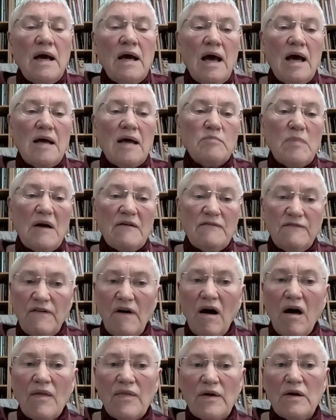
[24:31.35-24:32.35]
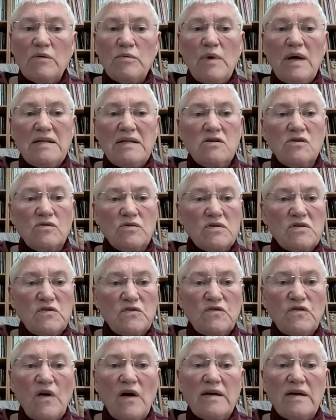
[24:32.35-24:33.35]
And my father went on
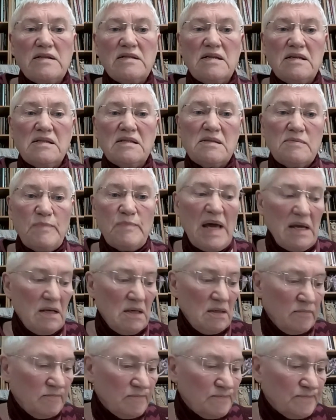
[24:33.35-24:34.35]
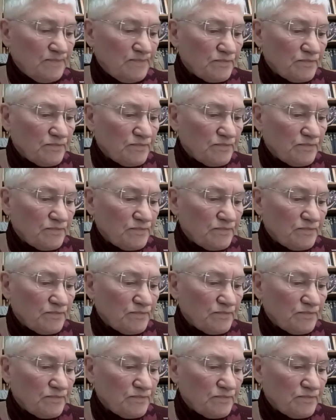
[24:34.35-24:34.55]
to fight in Spain.